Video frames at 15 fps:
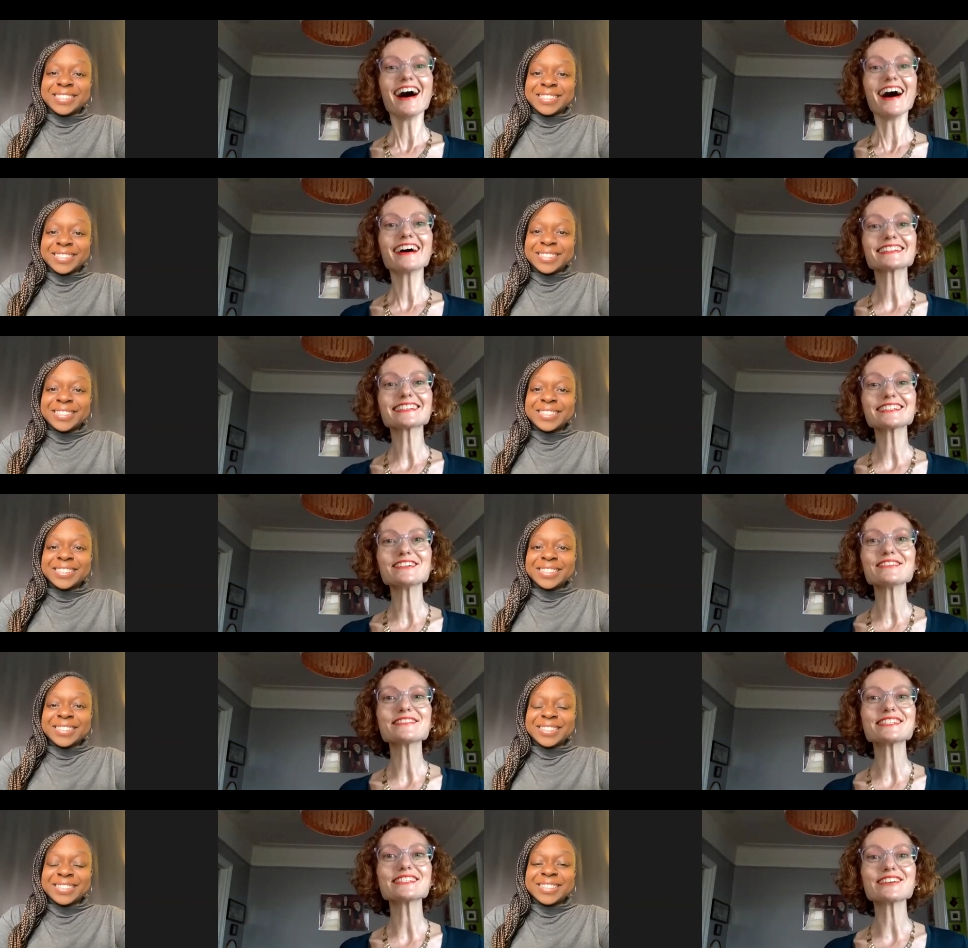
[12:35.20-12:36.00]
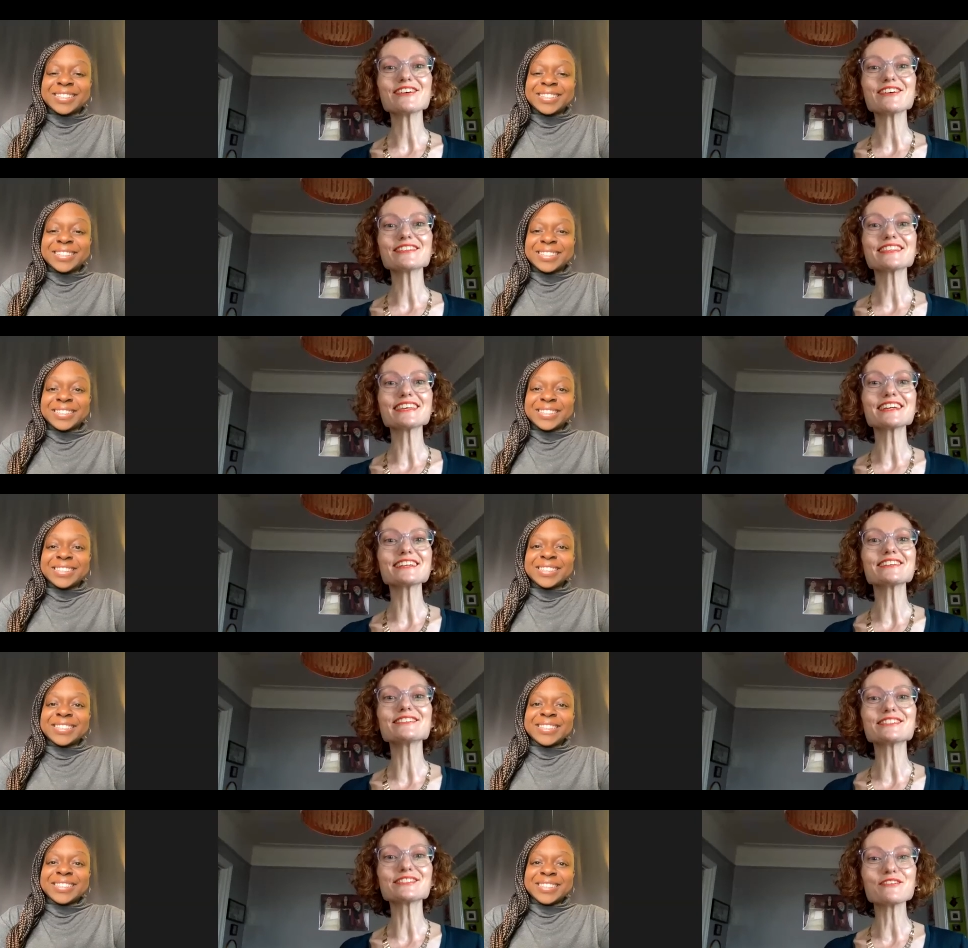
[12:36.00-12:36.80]
Speaker 1: Awesome. So thank you
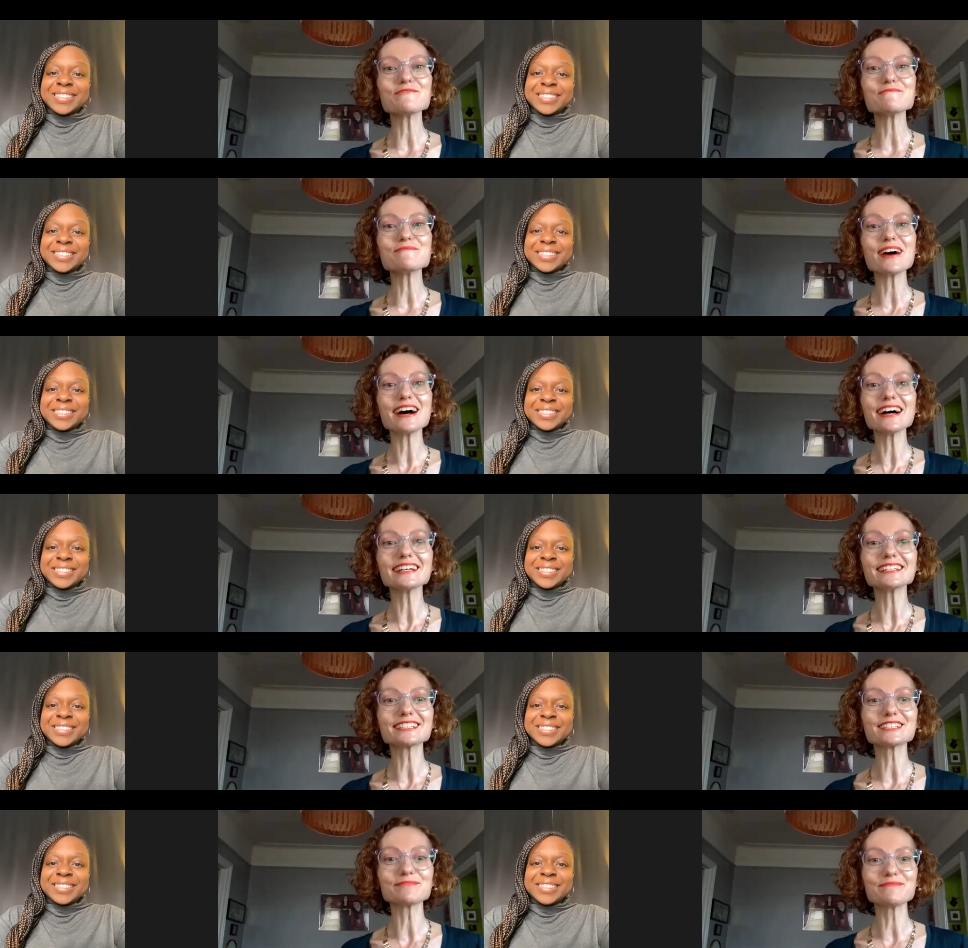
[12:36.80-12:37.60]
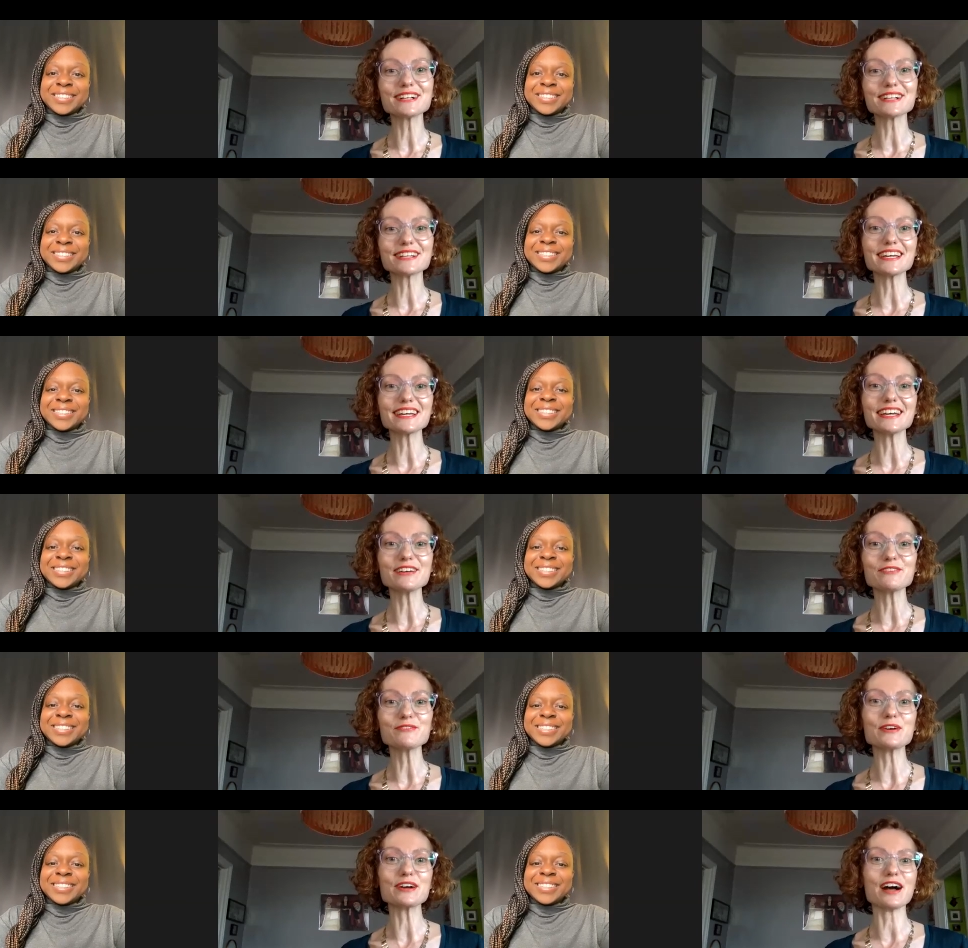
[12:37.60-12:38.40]
so much, Millie.
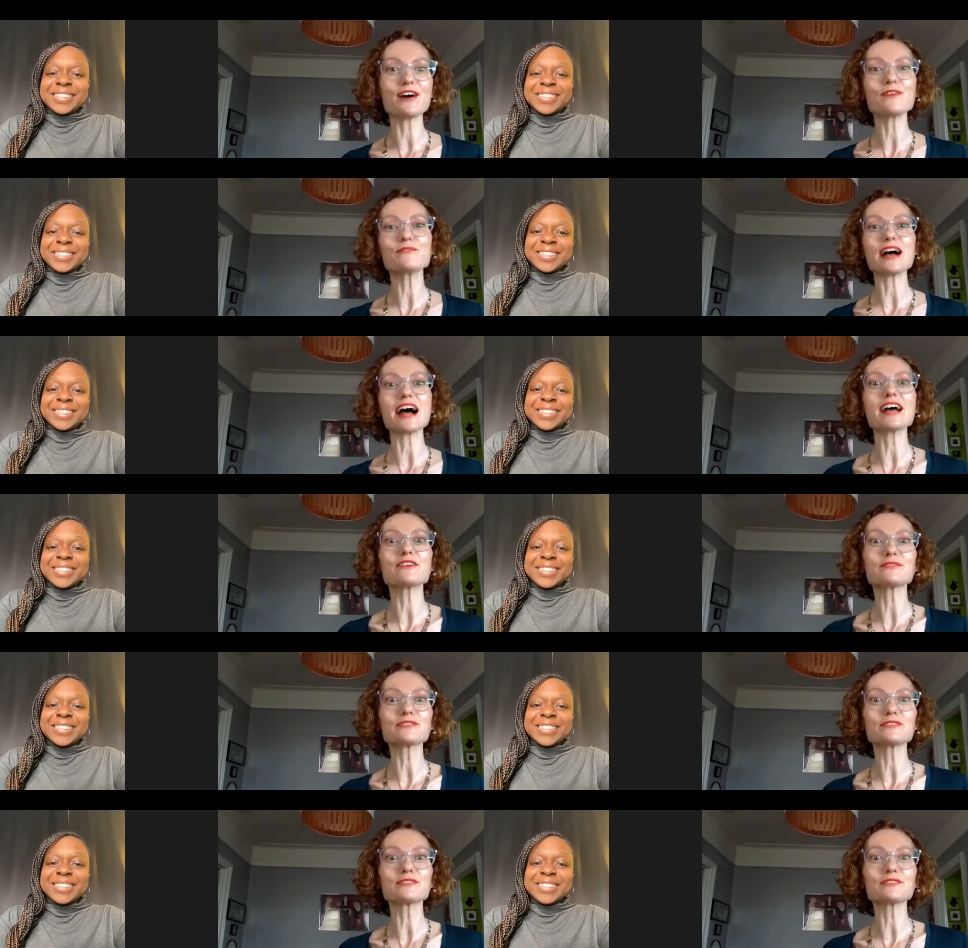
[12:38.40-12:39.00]
I